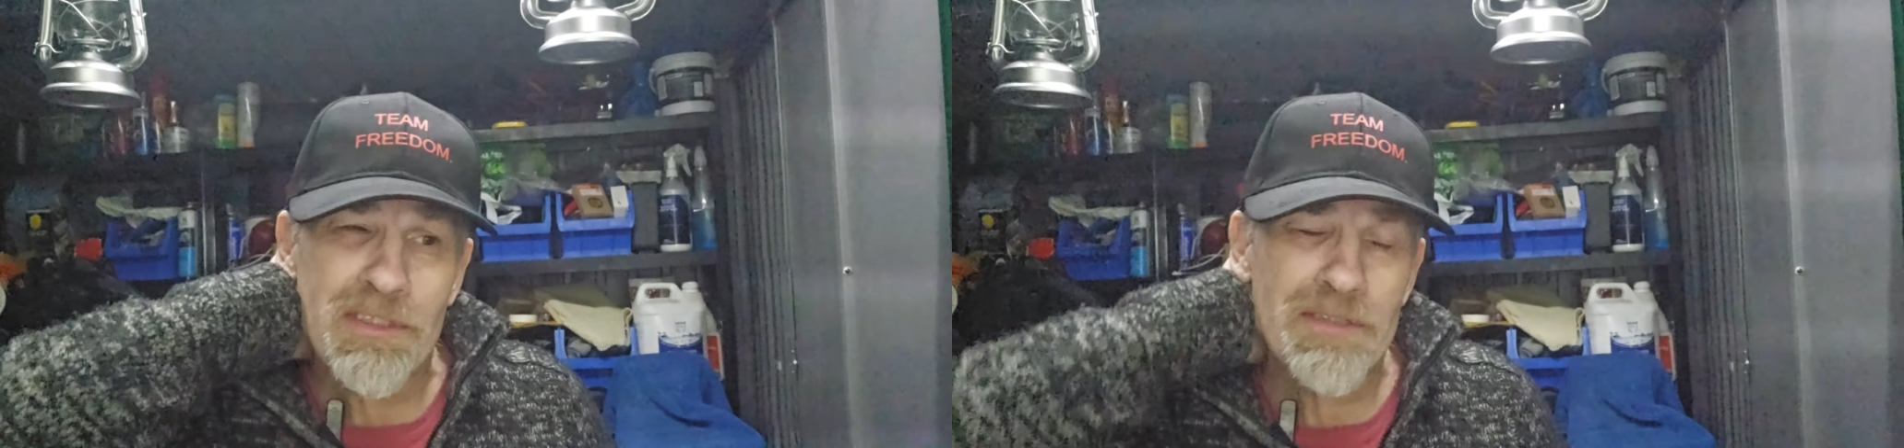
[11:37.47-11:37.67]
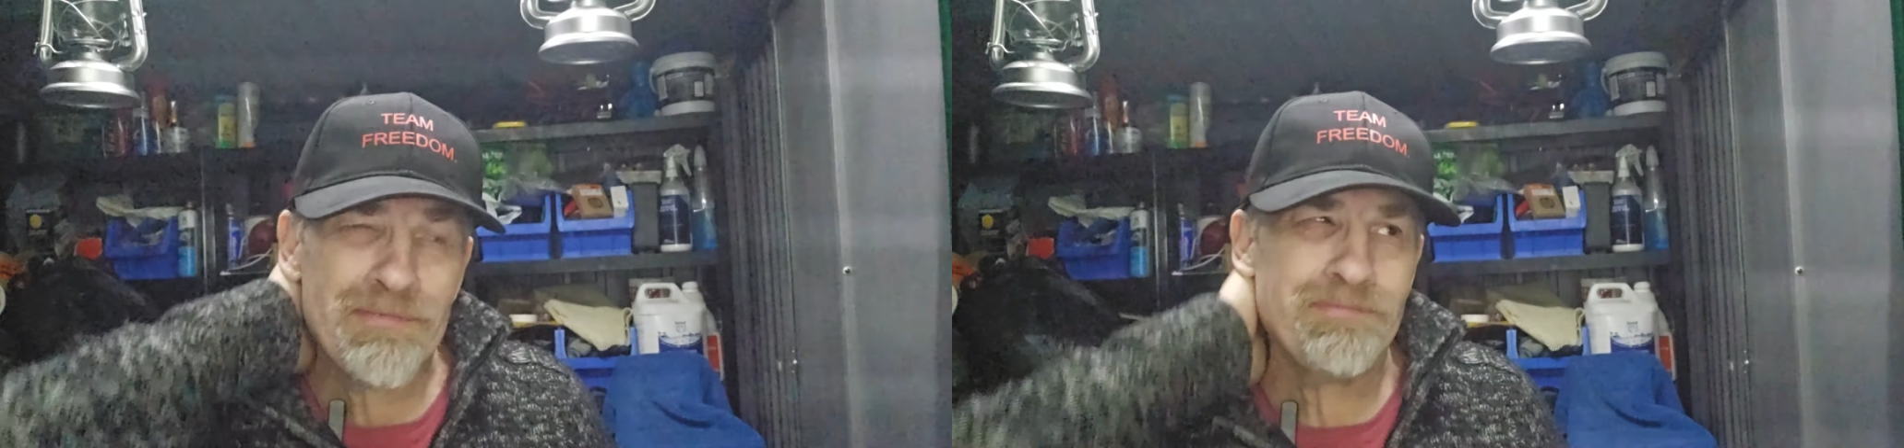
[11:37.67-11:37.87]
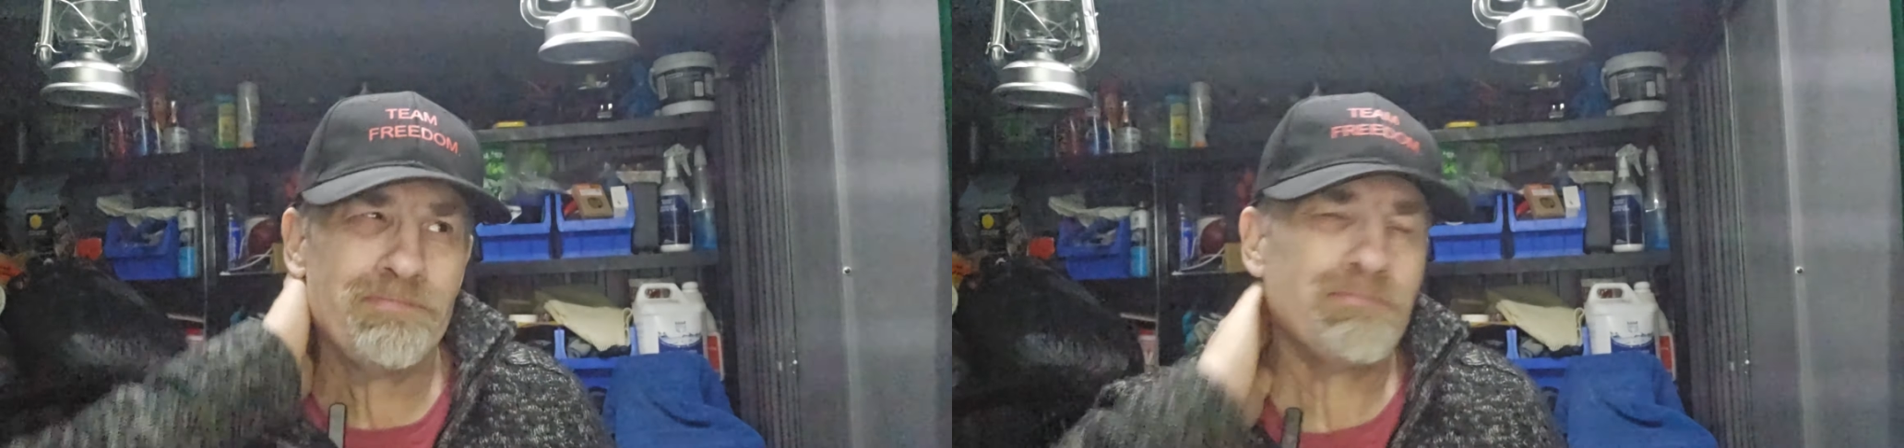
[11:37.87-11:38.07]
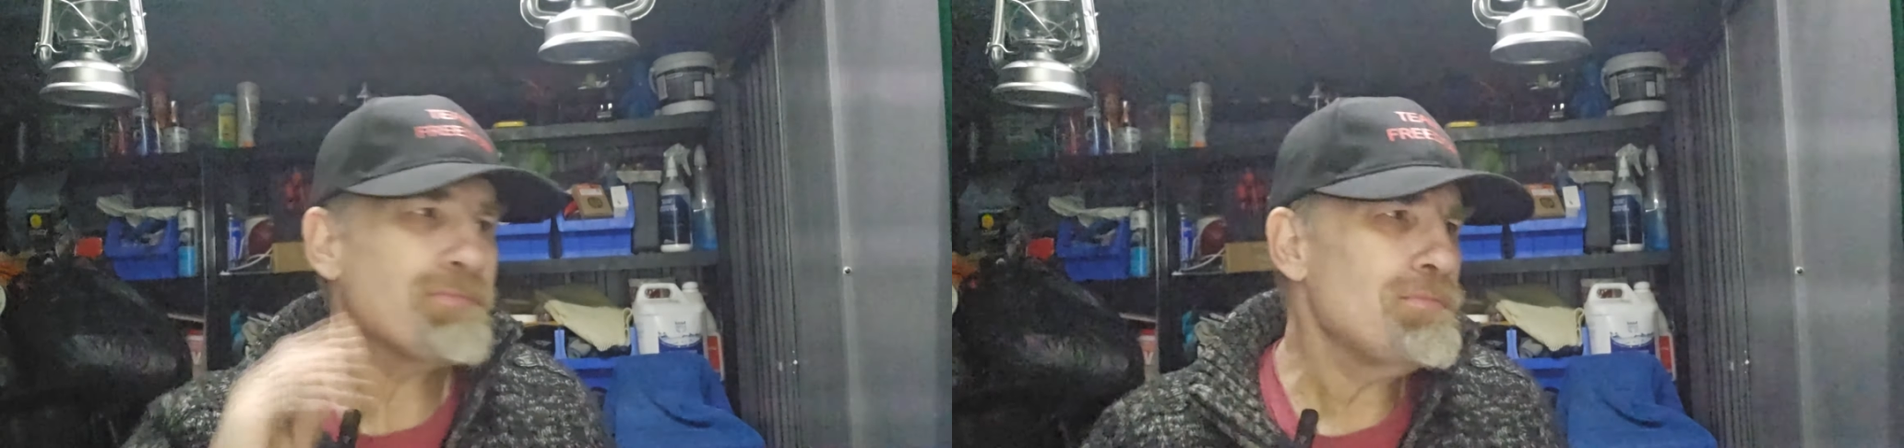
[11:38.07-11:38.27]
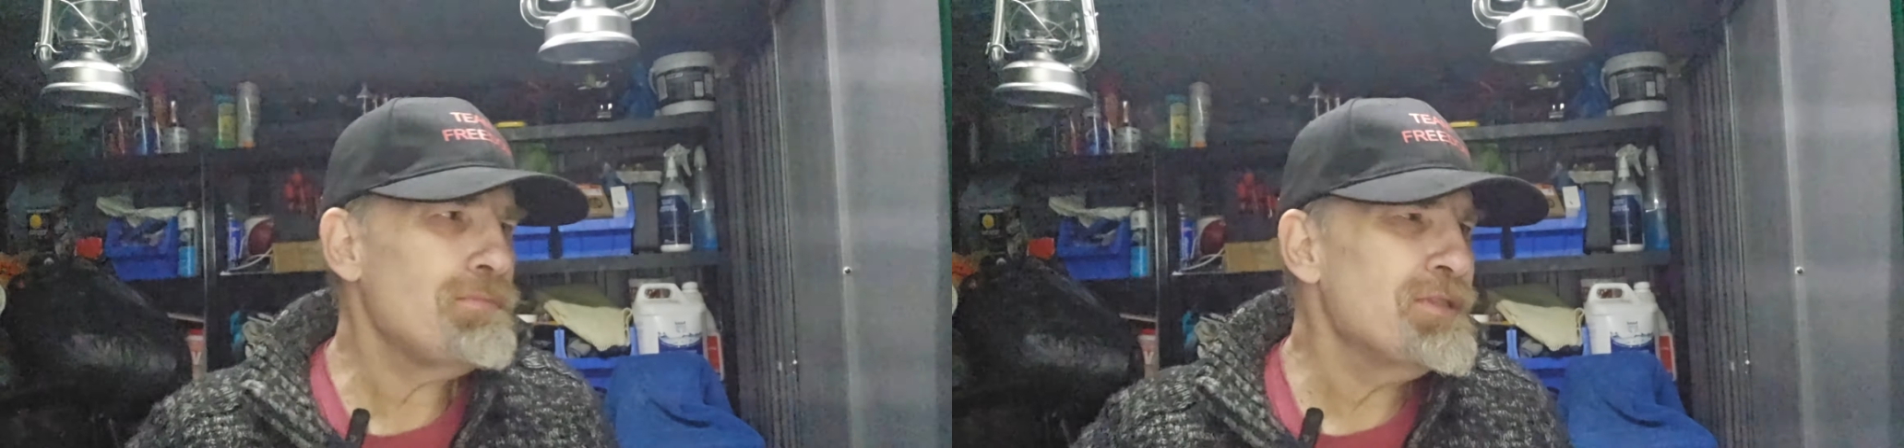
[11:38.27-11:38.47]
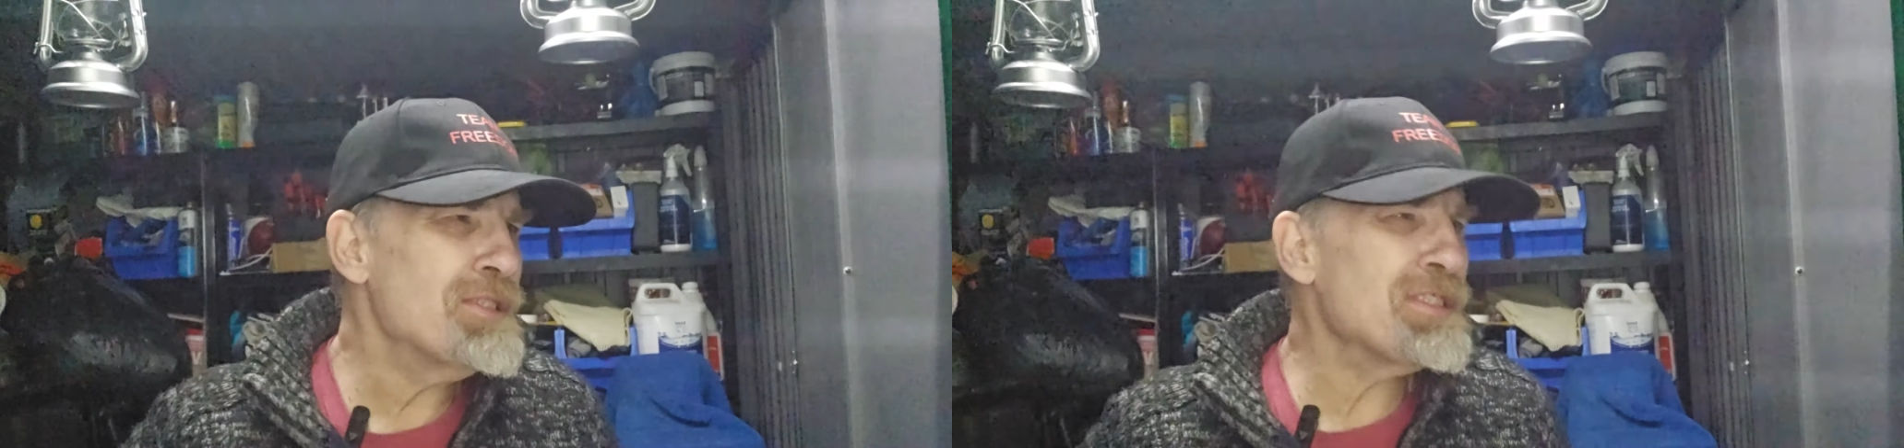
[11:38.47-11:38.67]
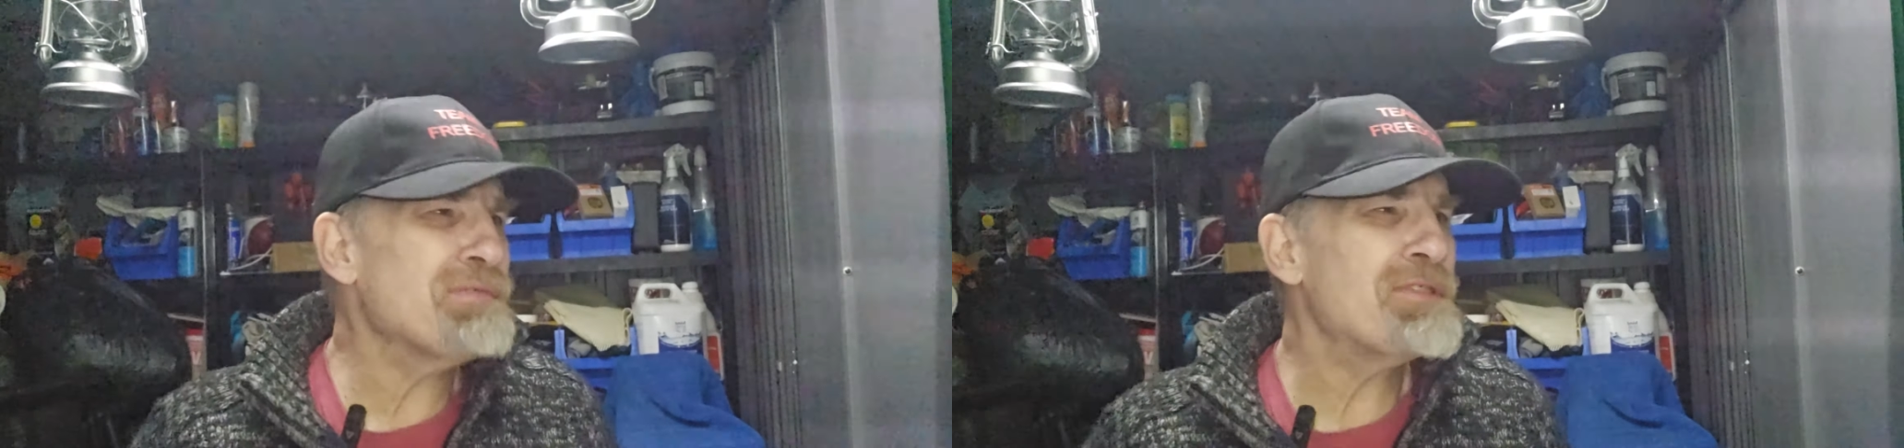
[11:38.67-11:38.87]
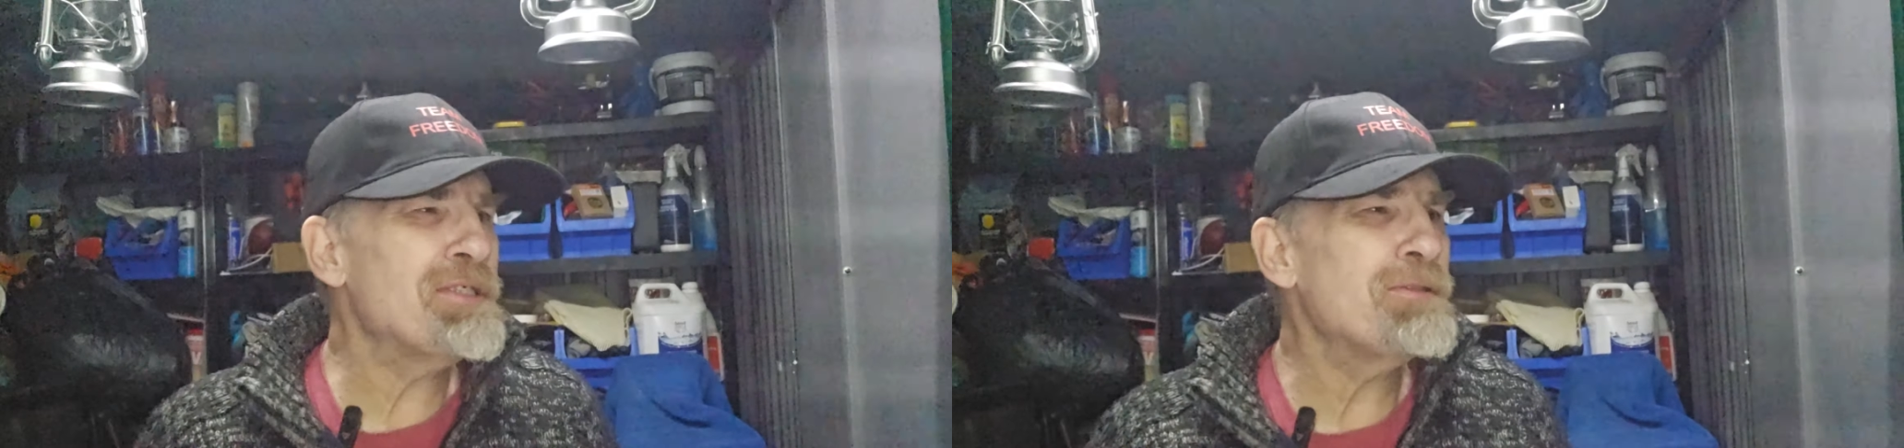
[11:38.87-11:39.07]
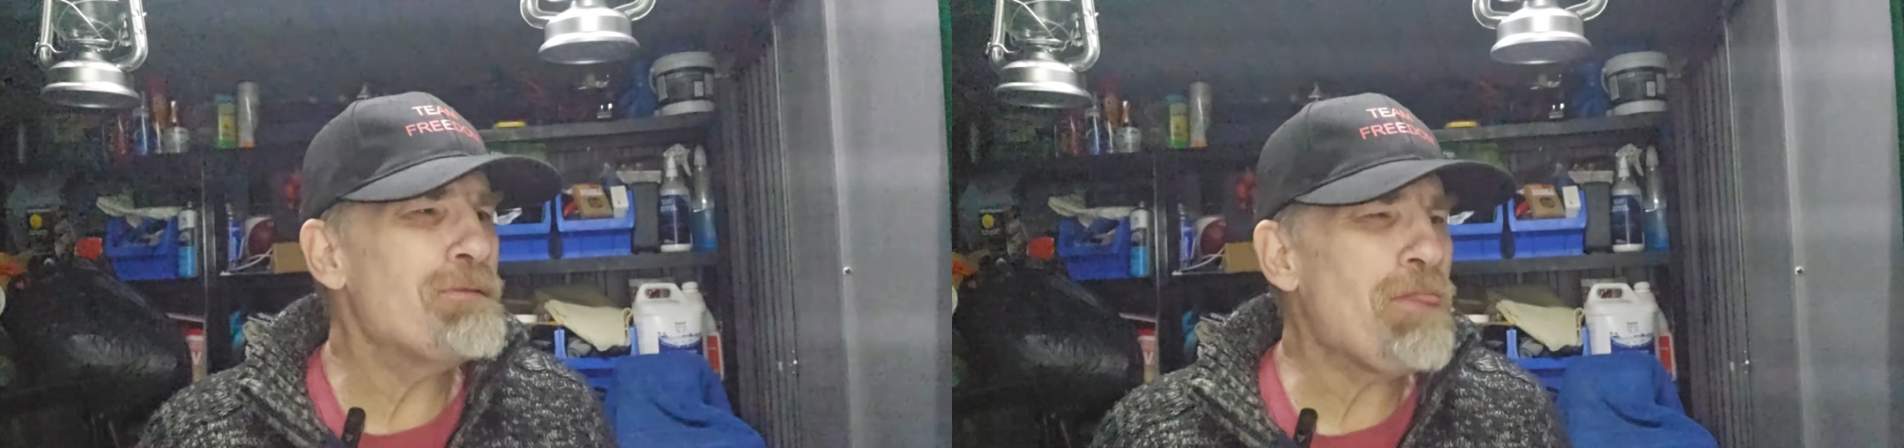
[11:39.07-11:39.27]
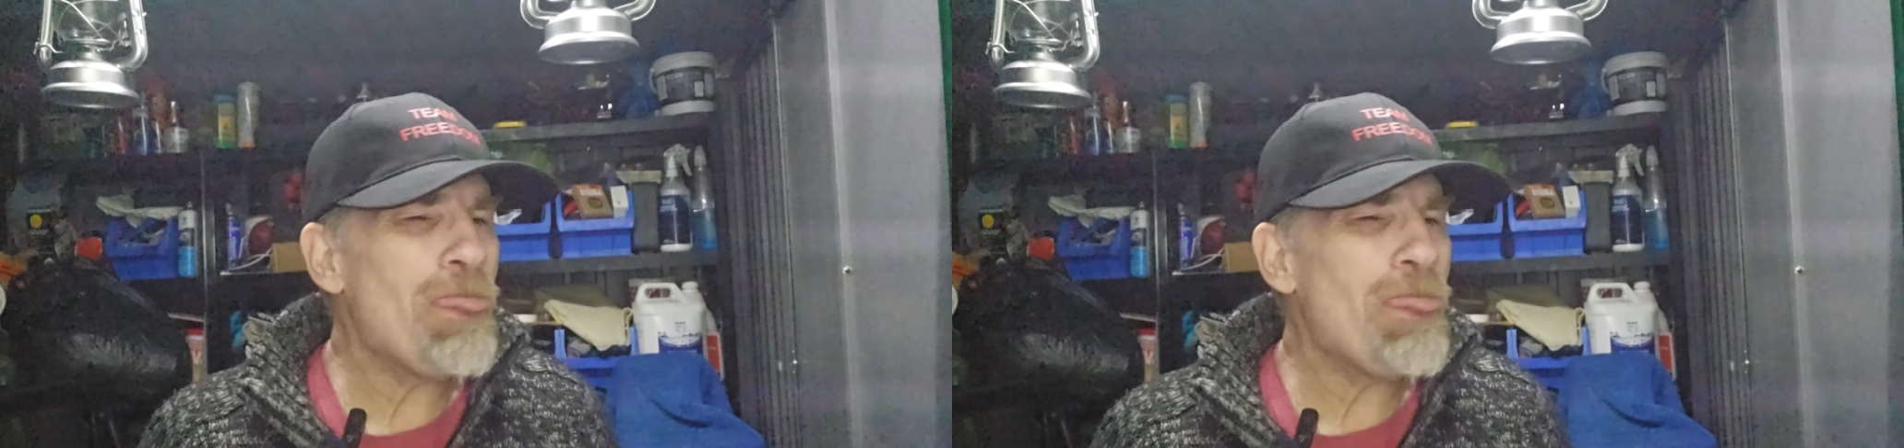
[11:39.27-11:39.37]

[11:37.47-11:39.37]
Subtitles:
it this afternoon.